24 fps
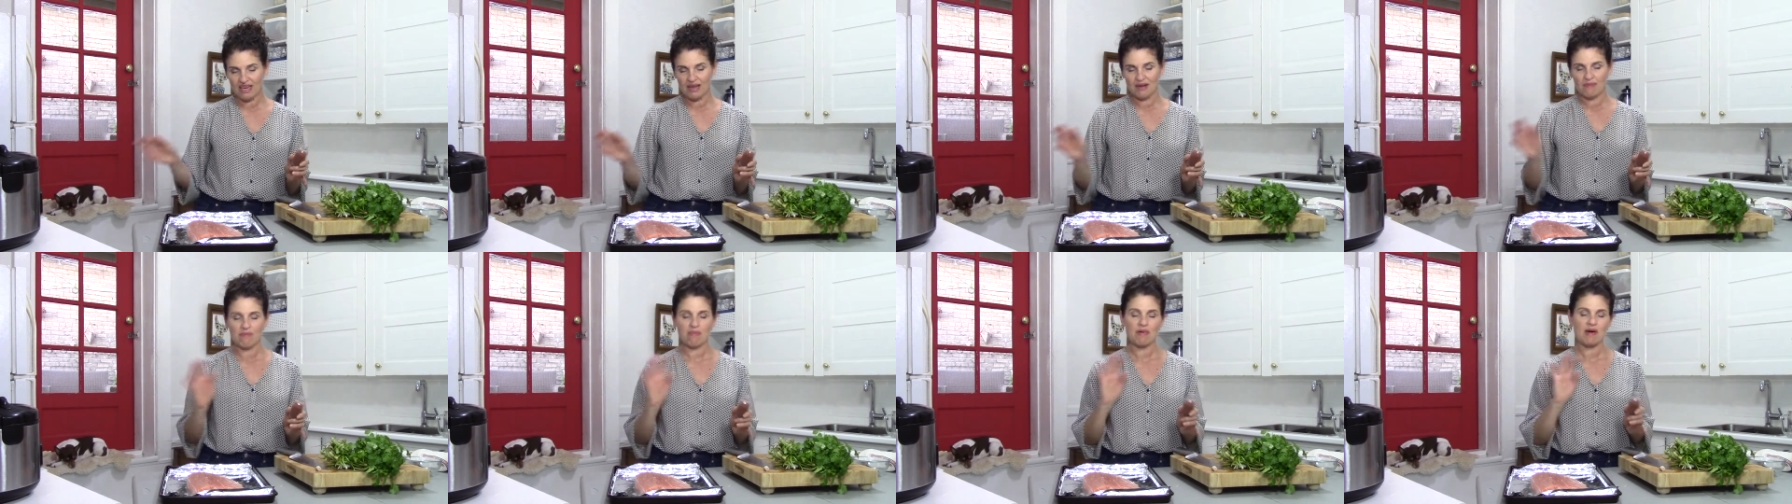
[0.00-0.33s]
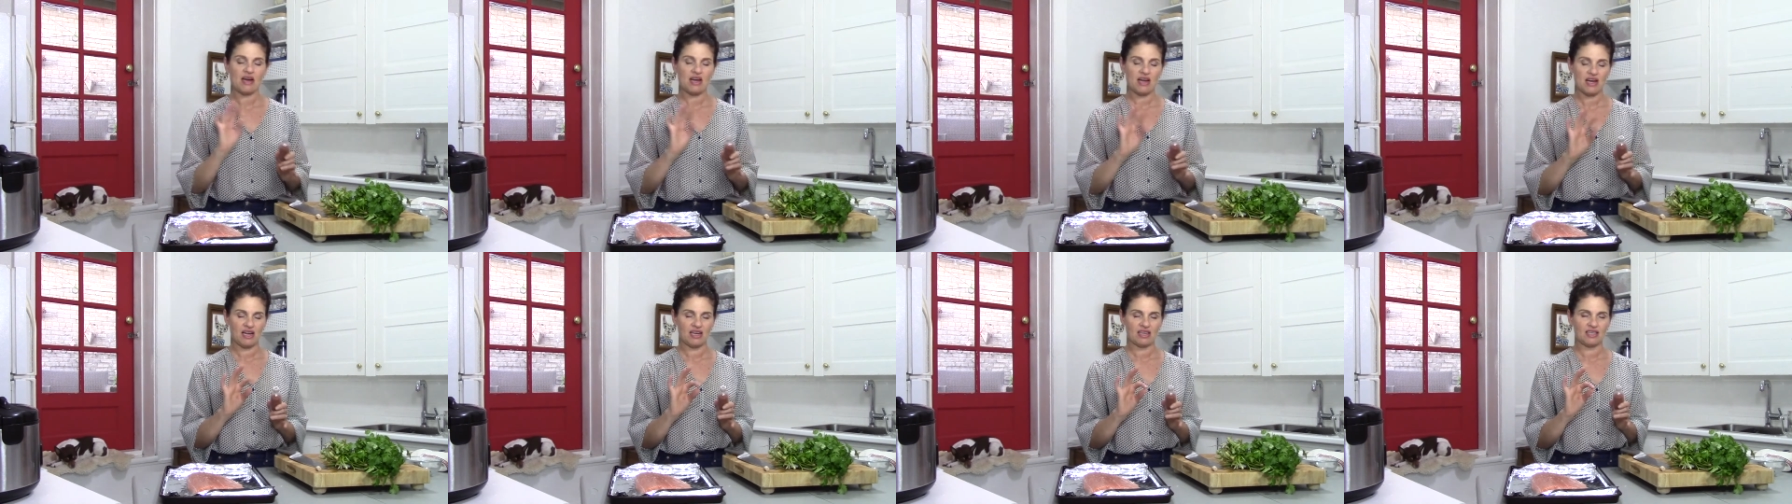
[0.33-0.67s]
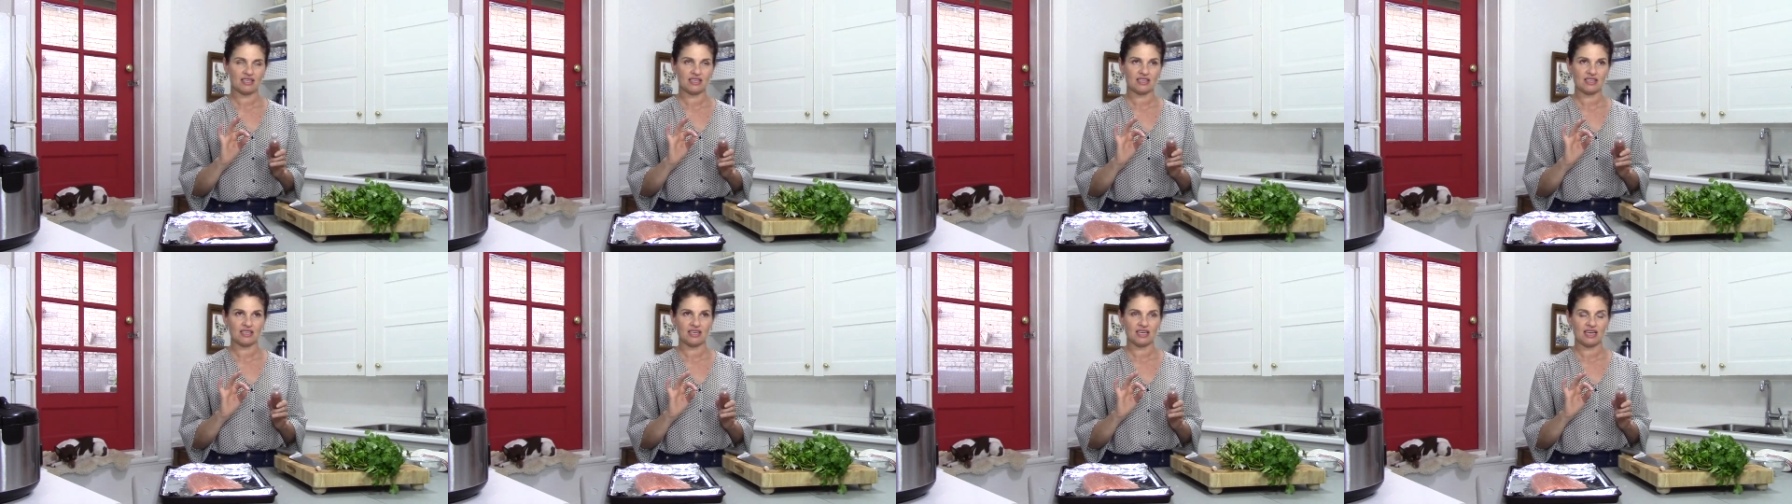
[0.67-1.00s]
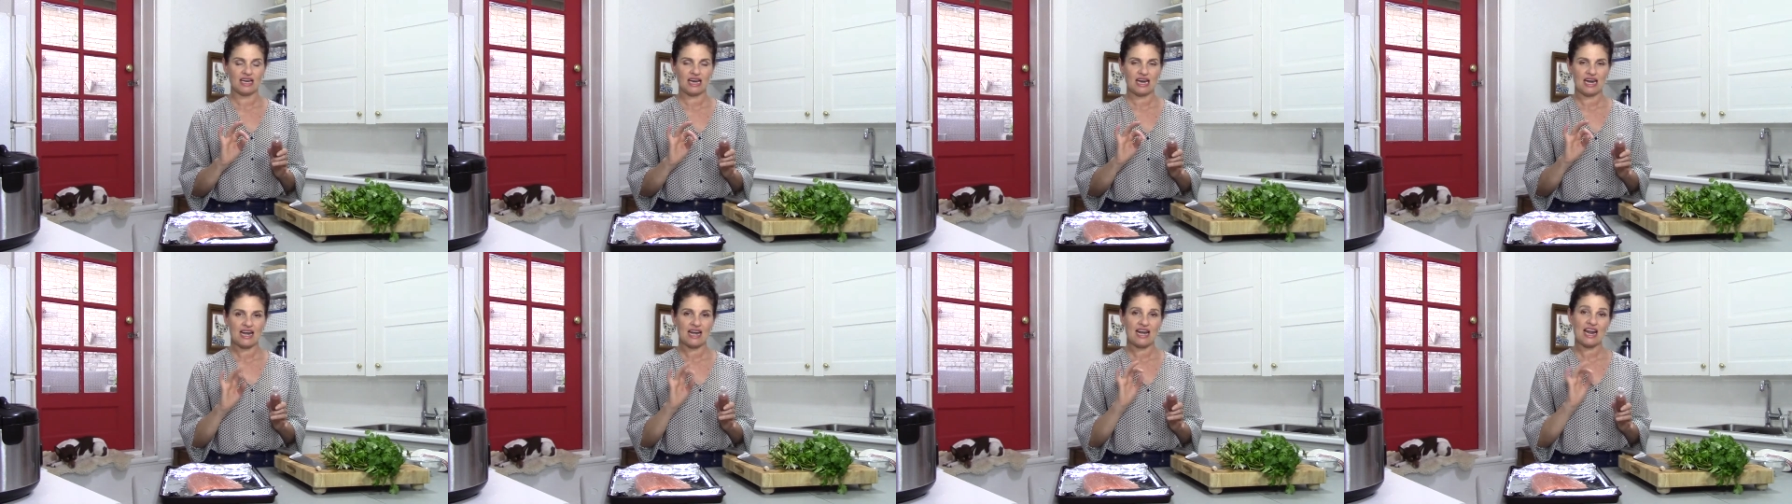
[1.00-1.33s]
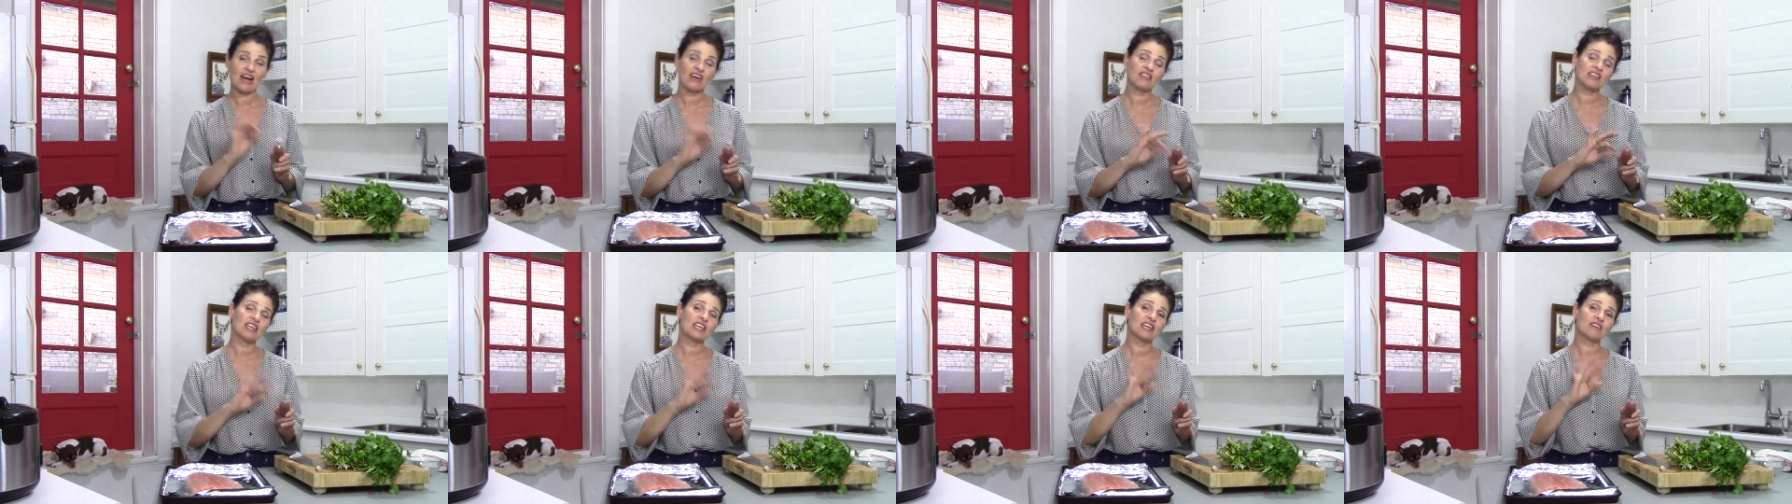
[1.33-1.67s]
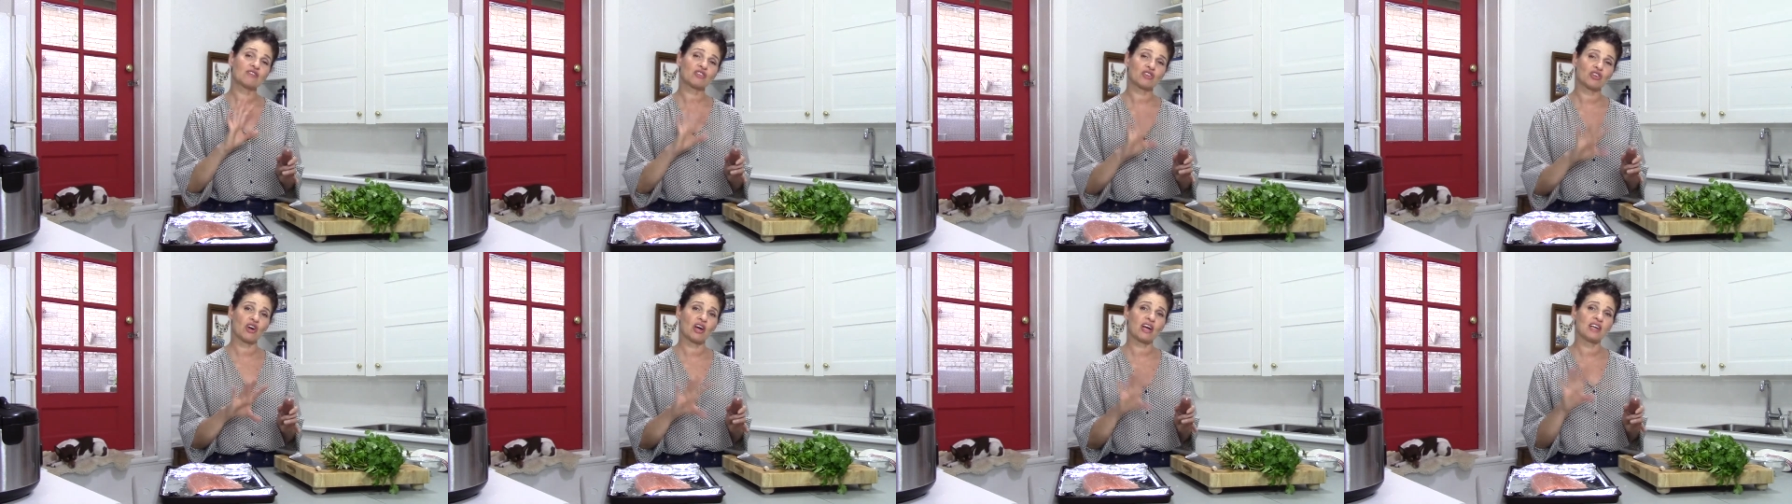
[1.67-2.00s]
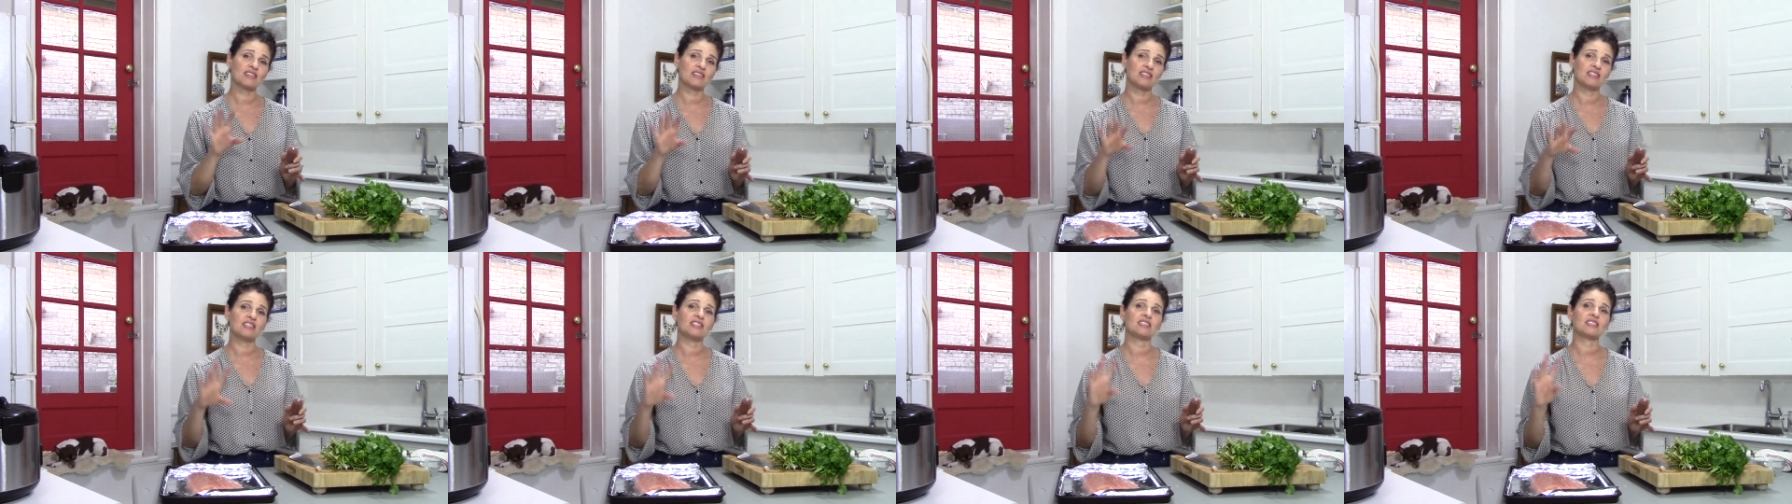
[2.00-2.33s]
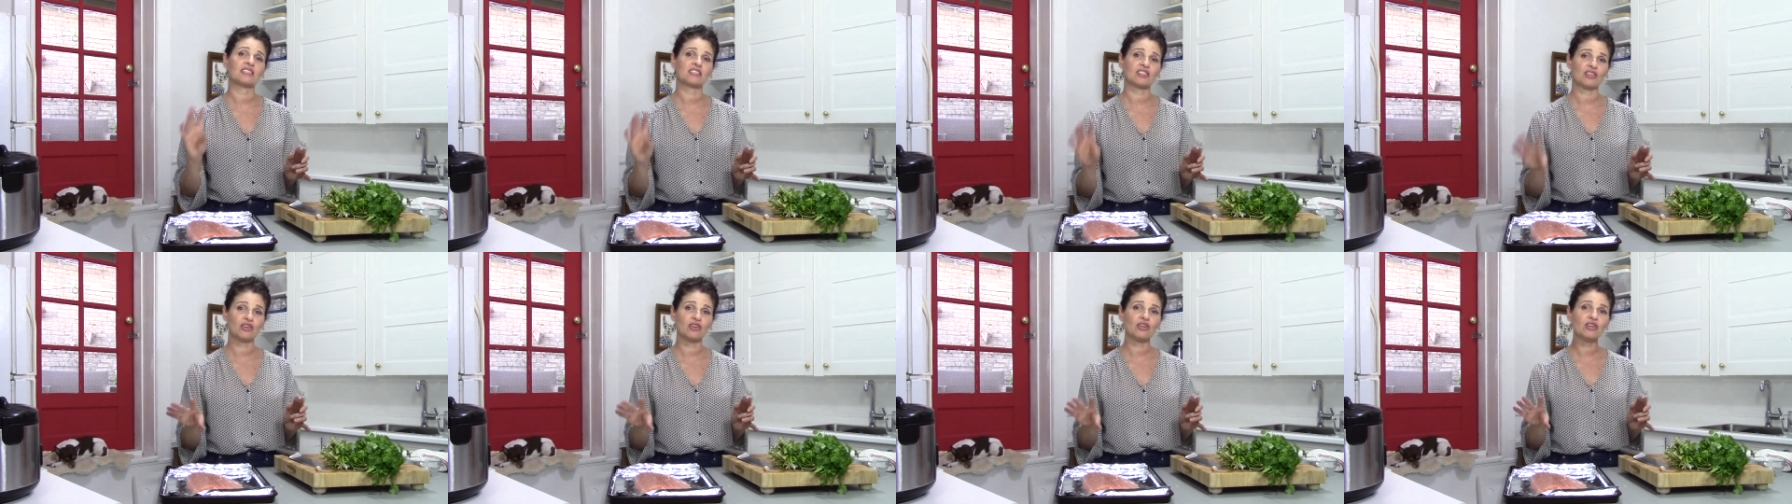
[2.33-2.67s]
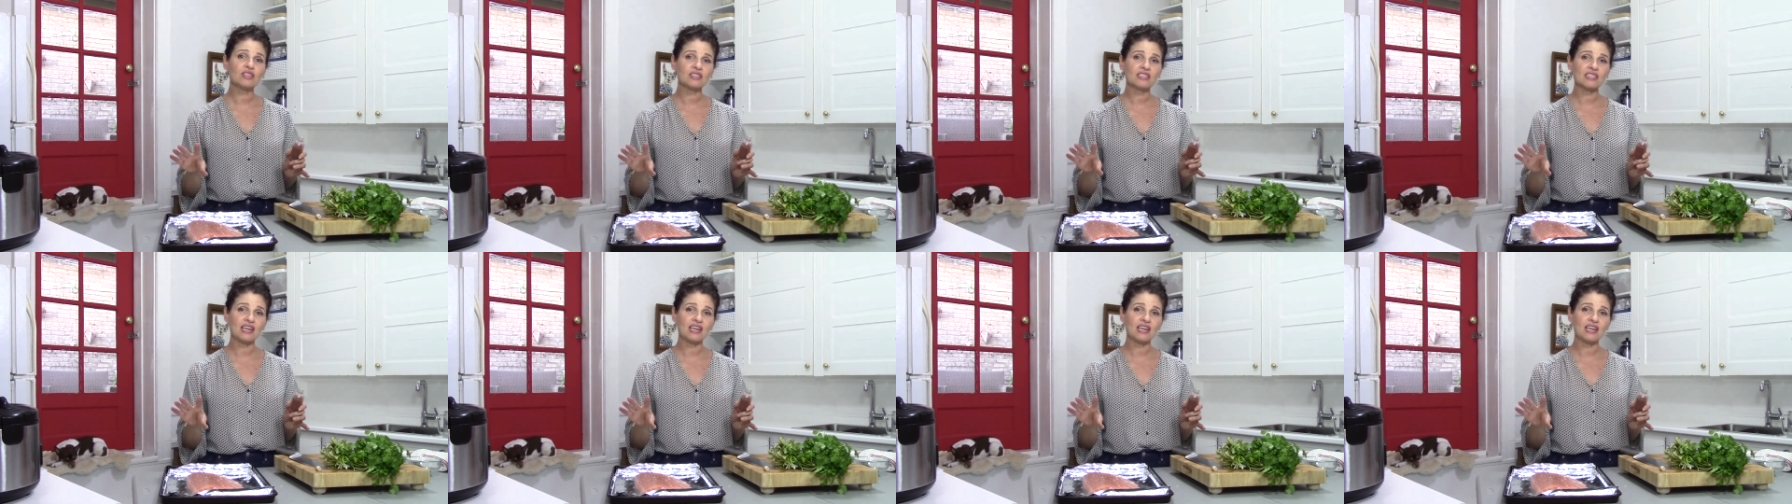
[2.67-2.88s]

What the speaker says: but now that I've tried these salts,